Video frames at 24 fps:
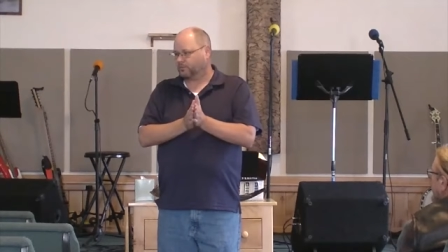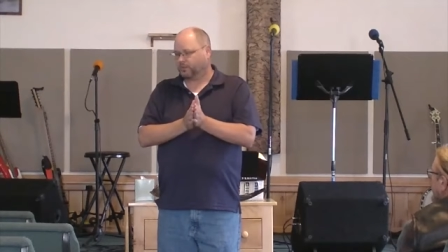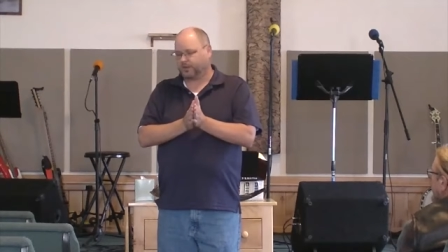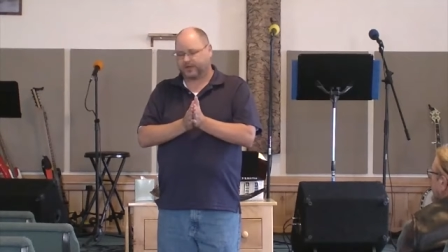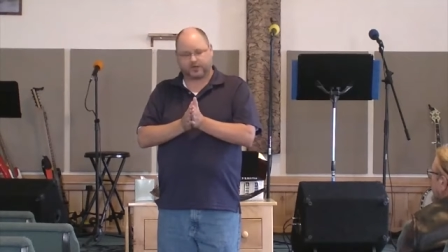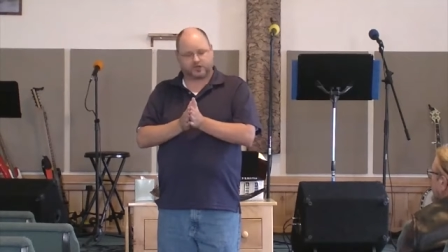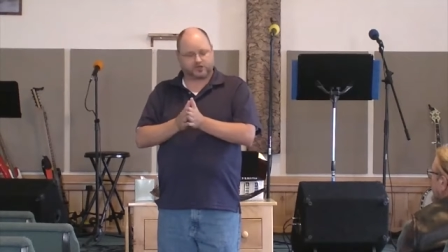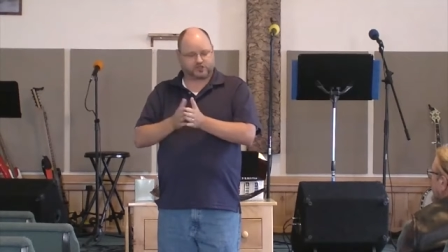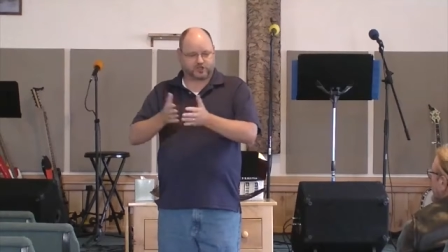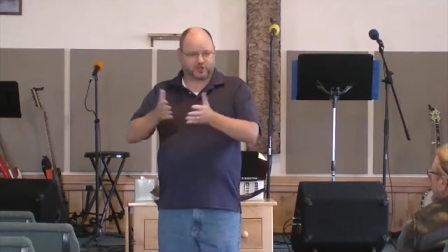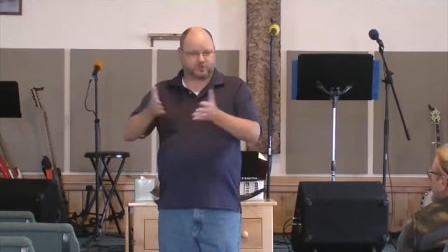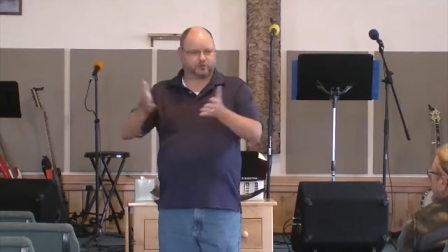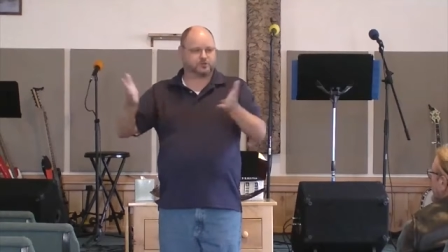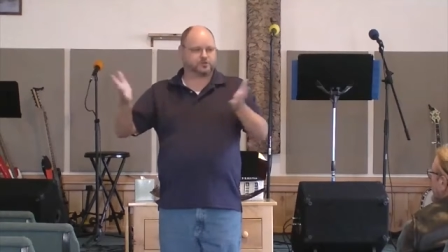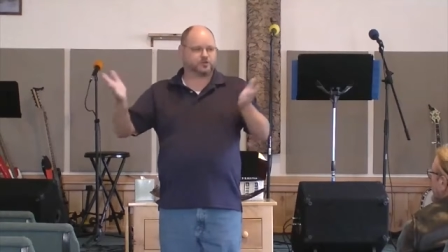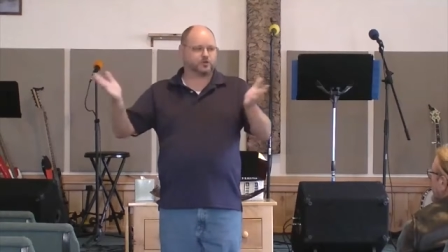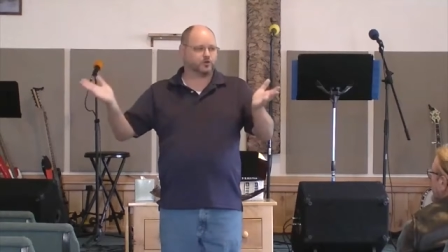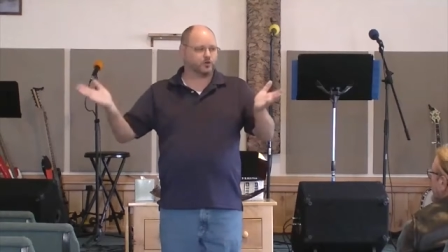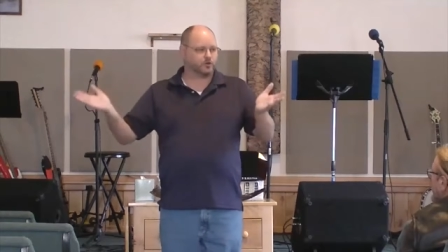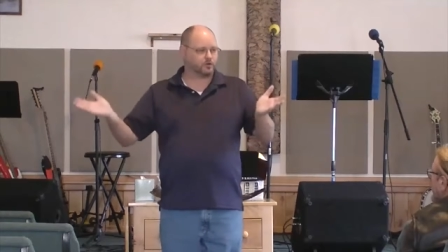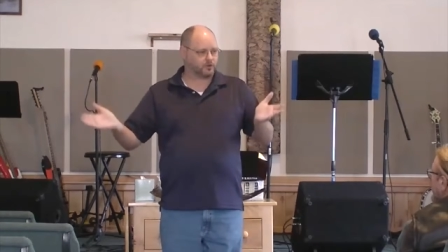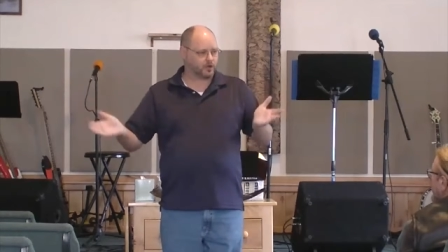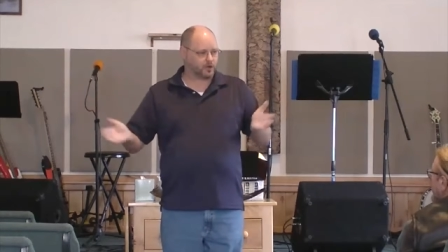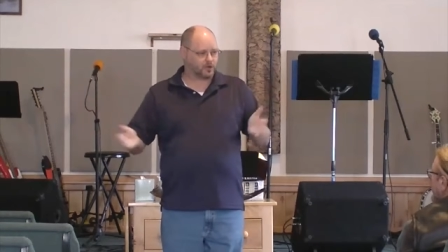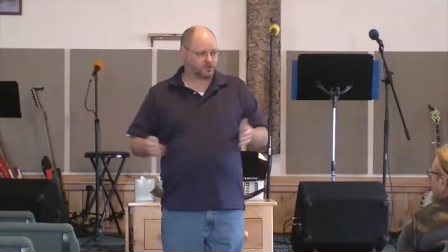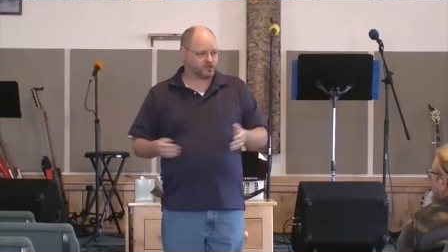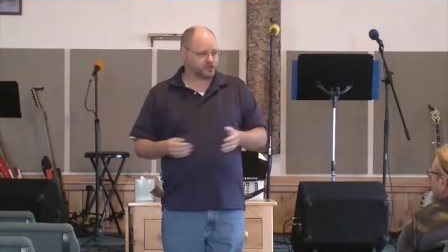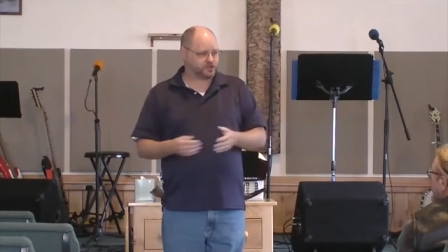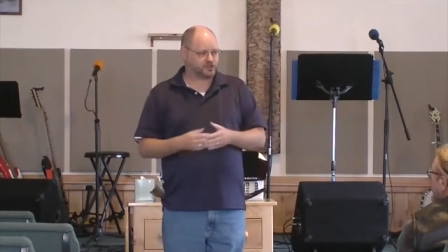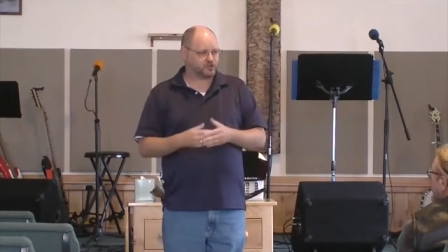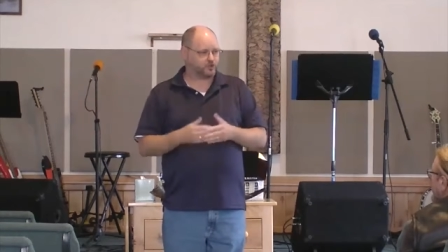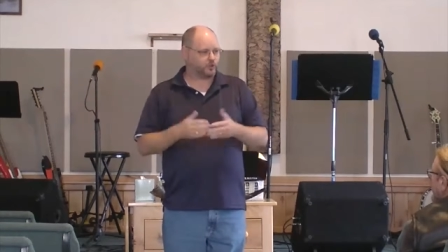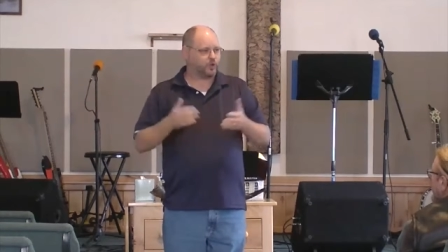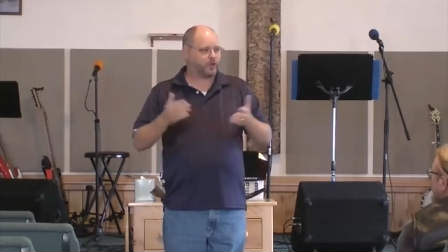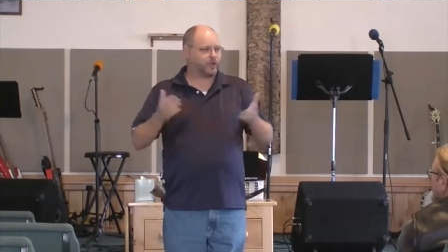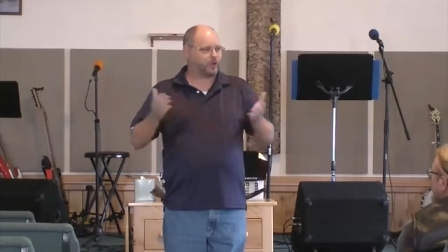because she was doing, uh,
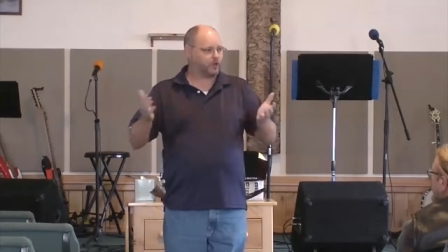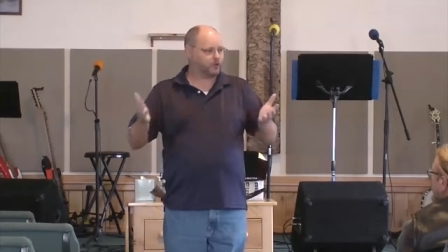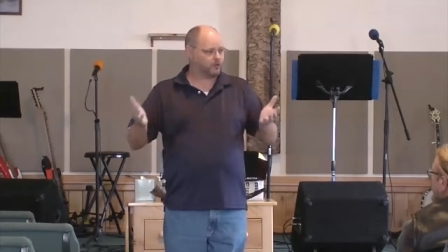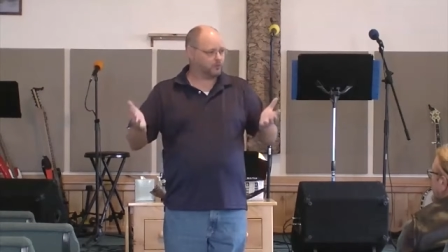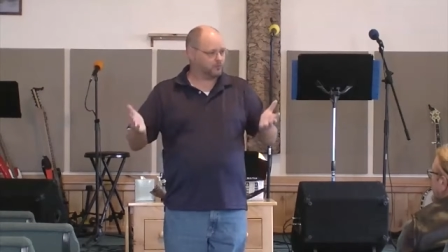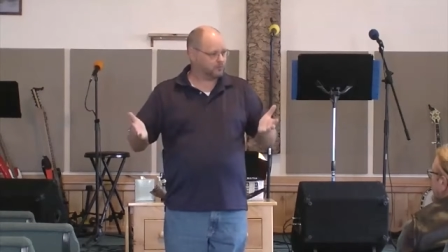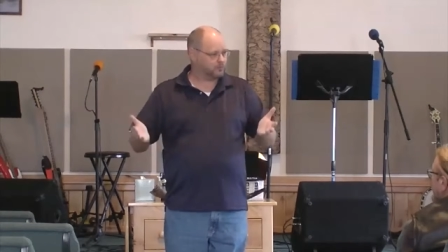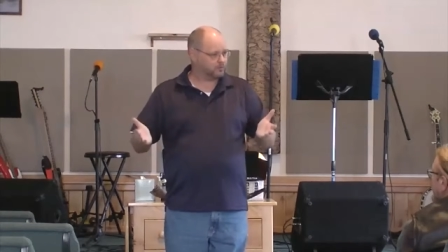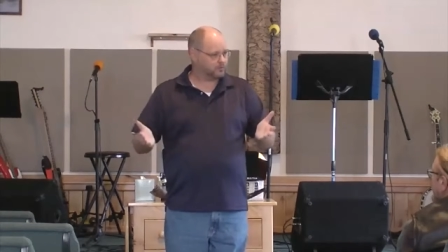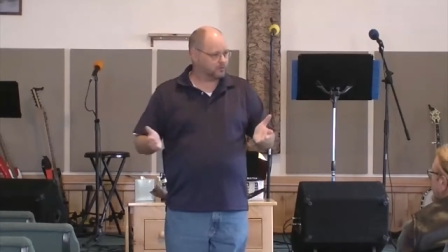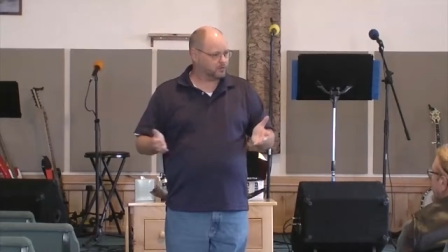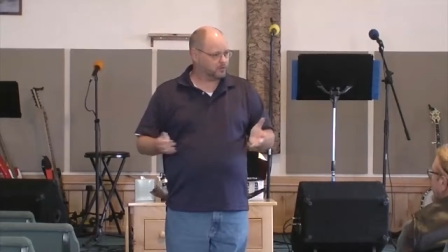she's a willow.